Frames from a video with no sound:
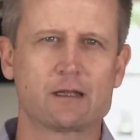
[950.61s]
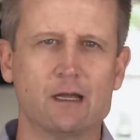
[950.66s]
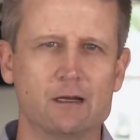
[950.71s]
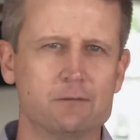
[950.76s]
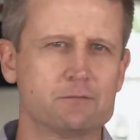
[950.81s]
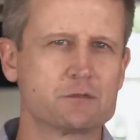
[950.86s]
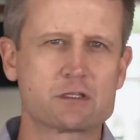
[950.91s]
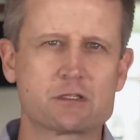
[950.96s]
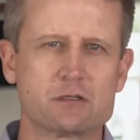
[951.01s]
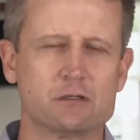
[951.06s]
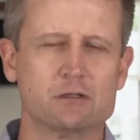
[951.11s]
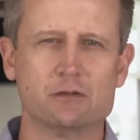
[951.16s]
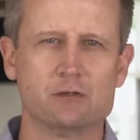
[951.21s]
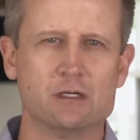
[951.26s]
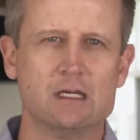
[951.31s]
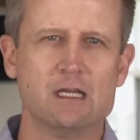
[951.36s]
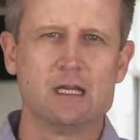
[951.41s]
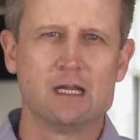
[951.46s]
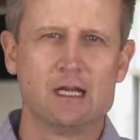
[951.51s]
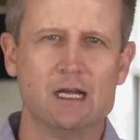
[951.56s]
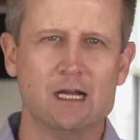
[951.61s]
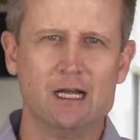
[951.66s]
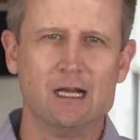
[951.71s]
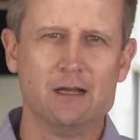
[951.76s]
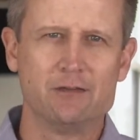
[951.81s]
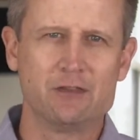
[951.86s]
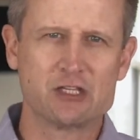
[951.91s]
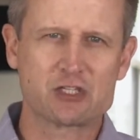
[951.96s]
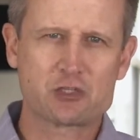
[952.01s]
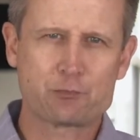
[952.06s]
comes to
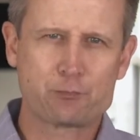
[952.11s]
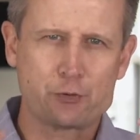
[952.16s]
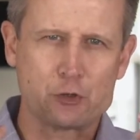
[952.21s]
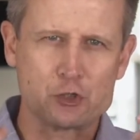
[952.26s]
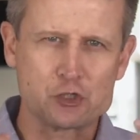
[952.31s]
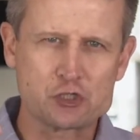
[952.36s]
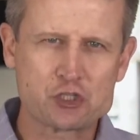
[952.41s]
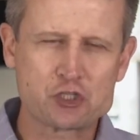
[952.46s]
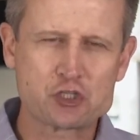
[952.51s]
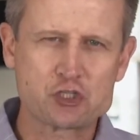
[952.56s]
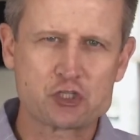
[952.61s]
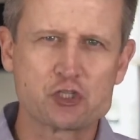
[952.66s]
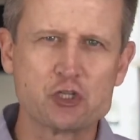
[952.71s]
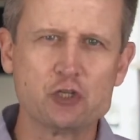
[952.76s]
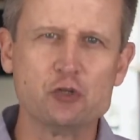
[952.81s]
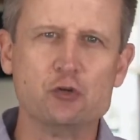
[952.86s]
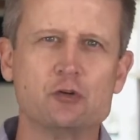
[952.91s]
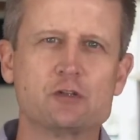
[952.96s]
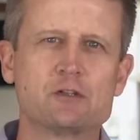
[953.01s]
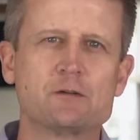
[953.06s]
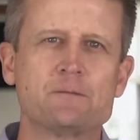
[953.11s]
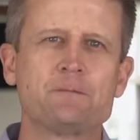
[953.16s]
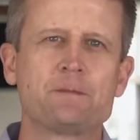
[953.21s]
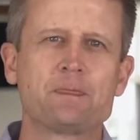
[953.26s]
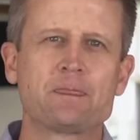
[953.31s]
uh, this pursuit